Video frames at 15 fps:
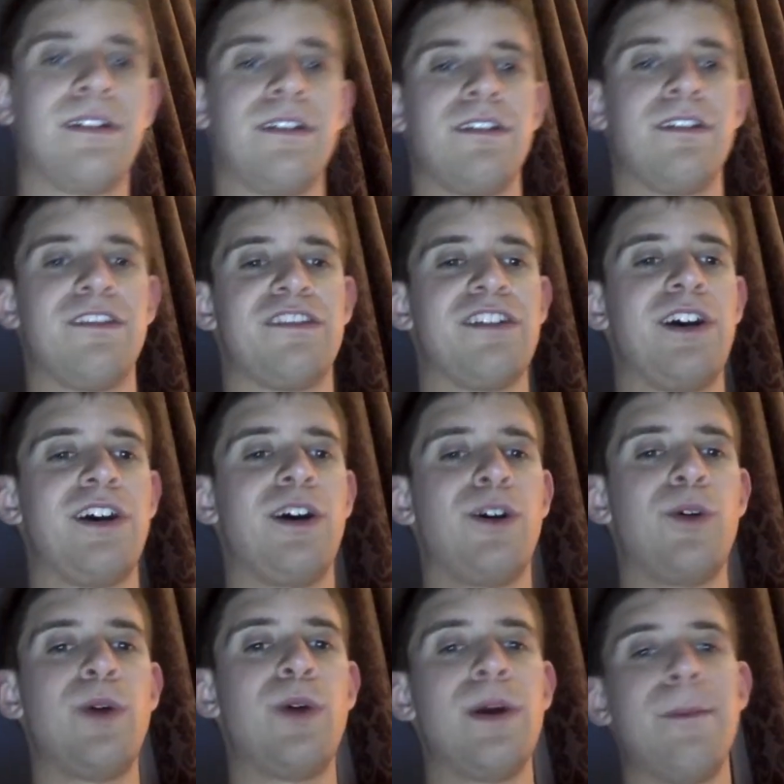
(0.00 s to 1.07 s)

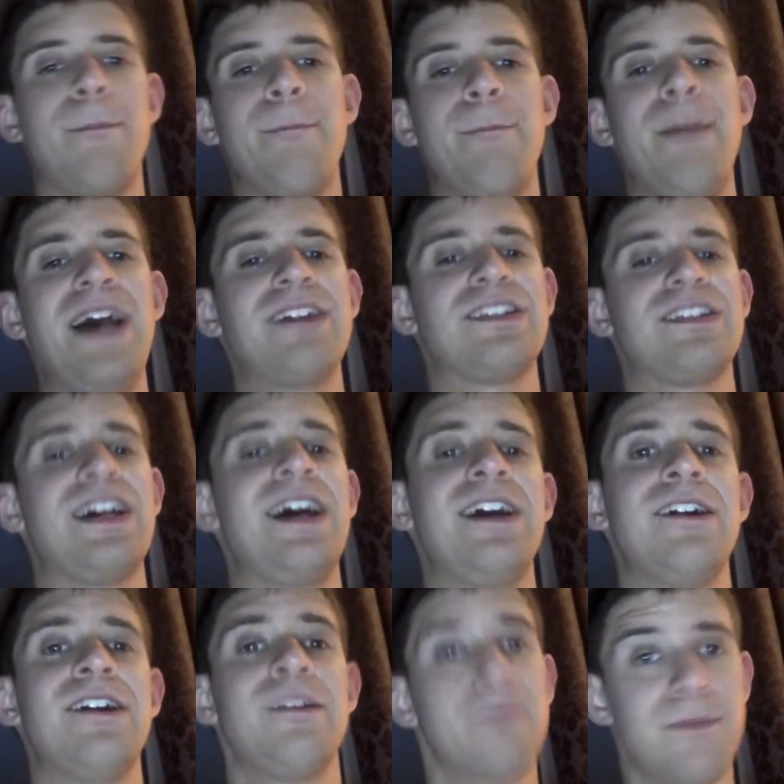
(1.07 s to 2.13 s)
So
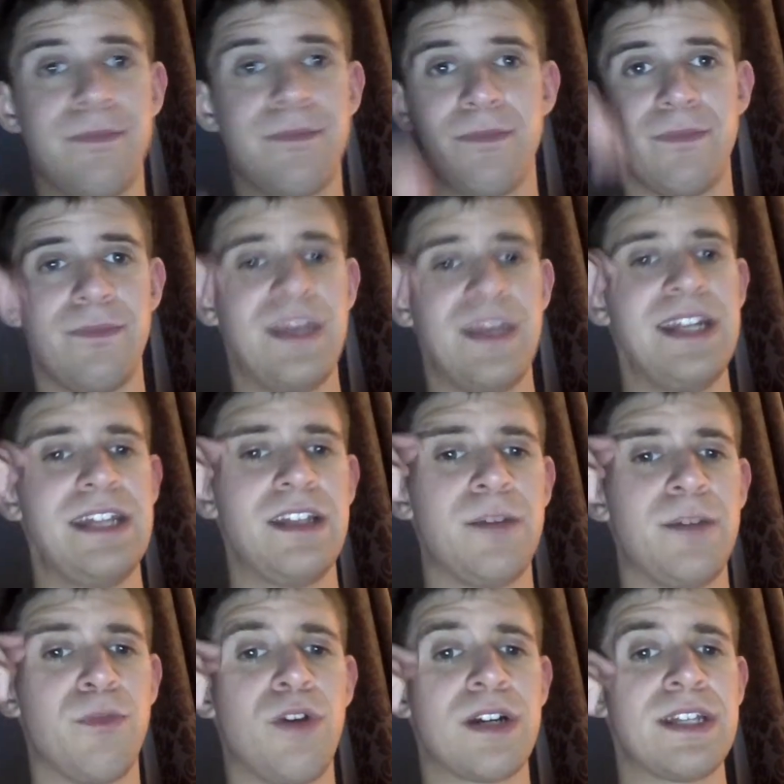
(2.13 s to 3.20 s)
McIntyre then end
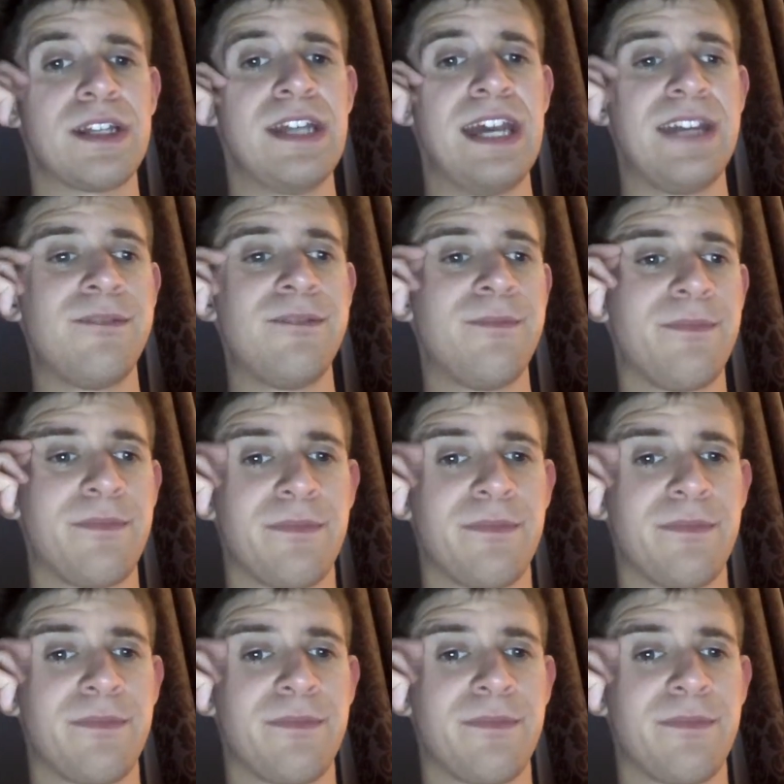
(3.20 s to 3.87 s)
up walking in,